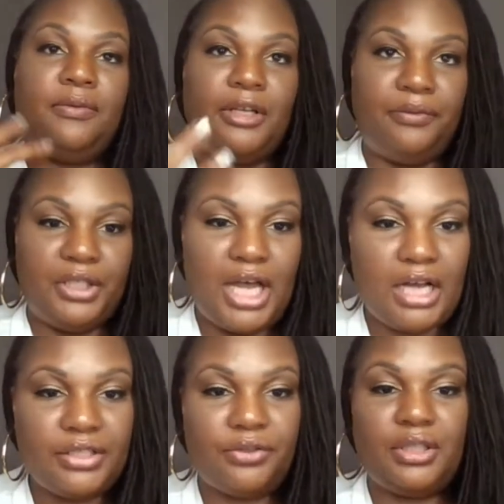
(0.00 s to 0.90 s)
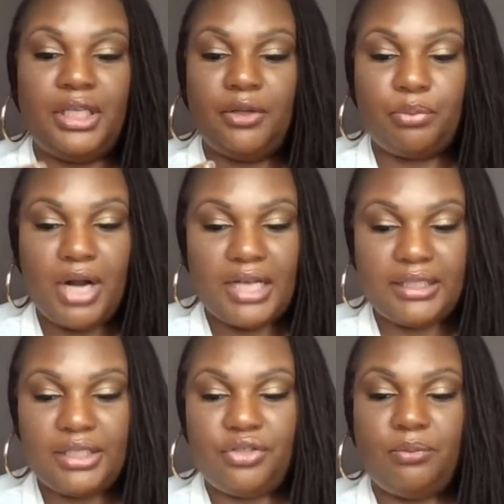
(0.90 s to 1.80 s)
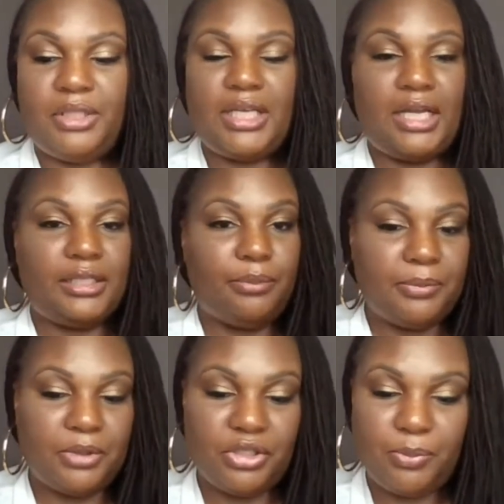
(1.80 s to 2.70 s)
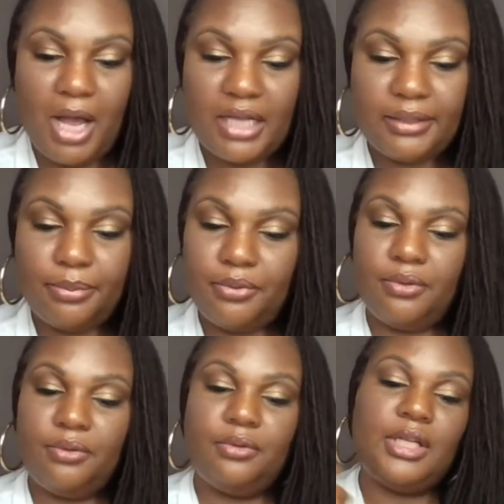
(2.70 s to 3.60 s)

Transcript: fluffy locks early in the process should be tightened up as much as possible.